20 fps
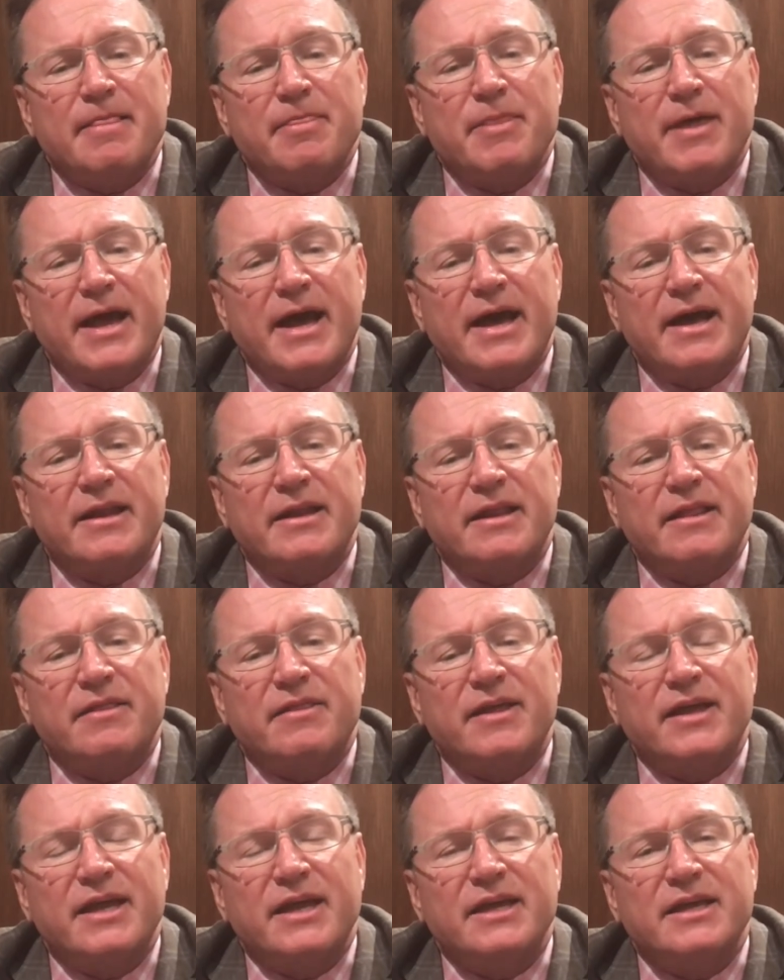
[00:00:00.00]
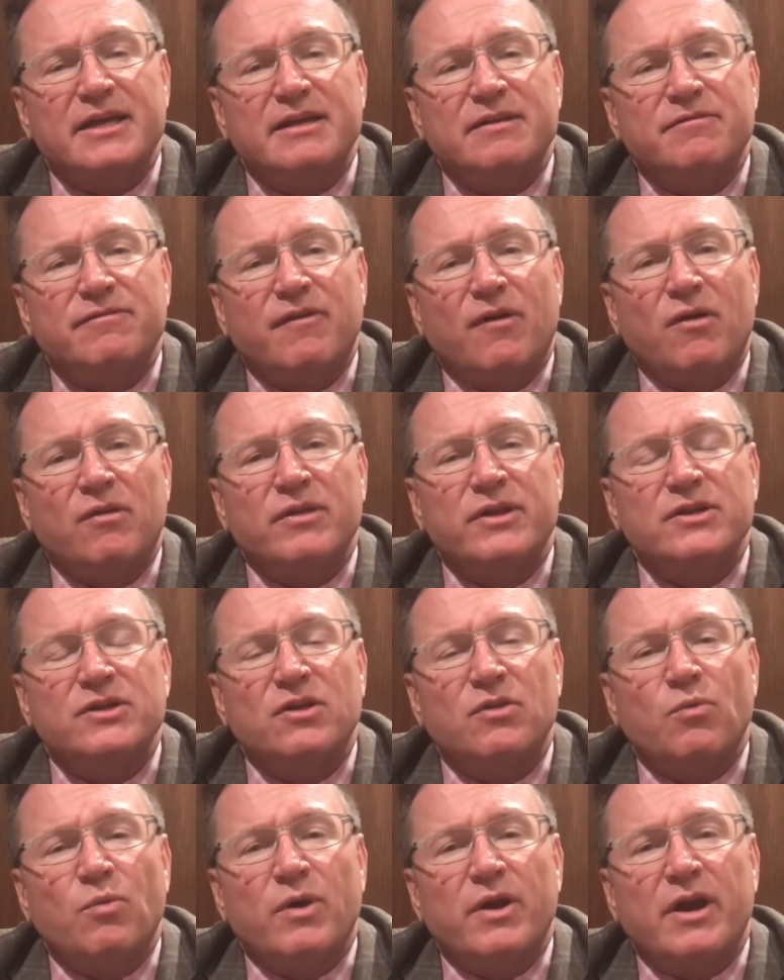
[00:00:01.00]
that they fall
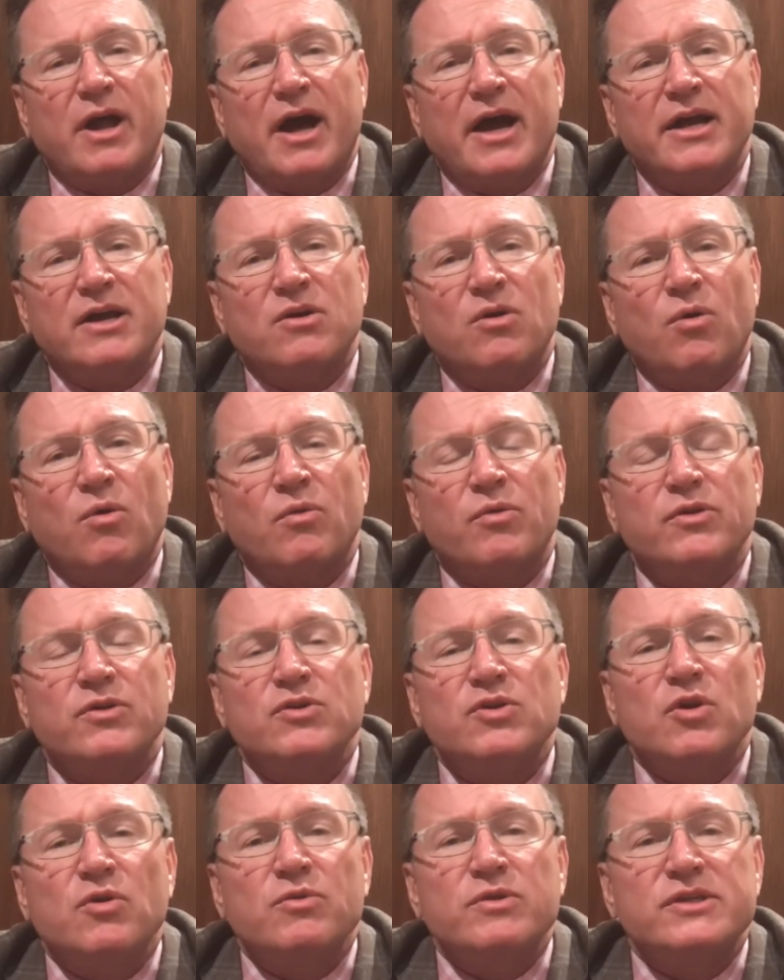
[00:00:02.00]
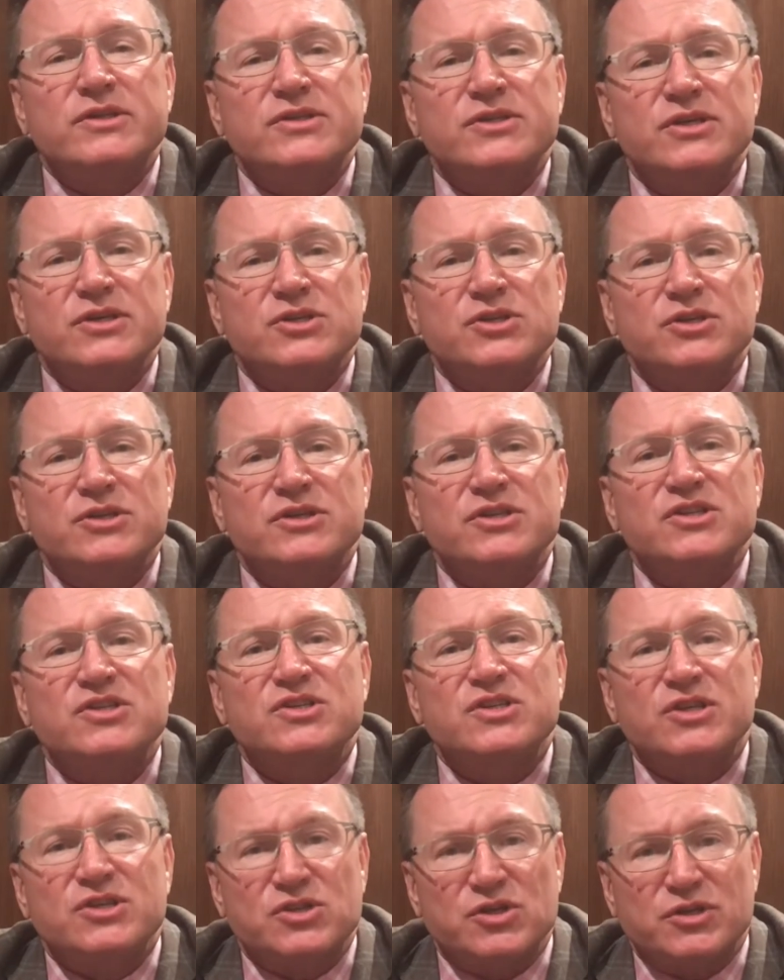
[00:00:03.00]
into the, what I call the no decision
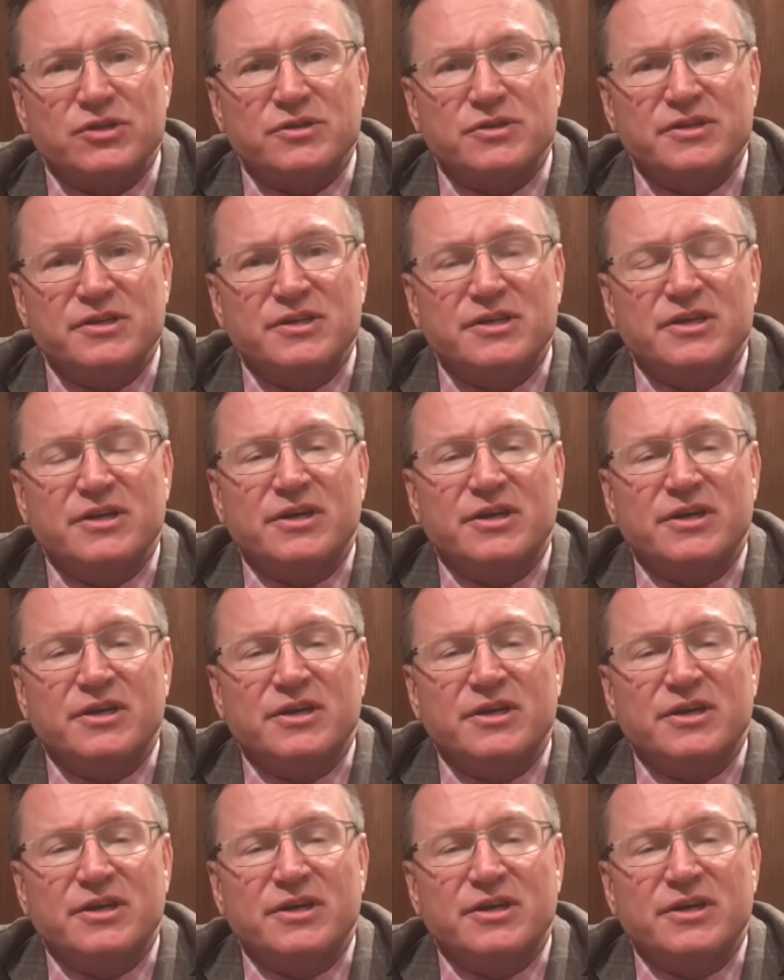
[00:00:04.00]
decision.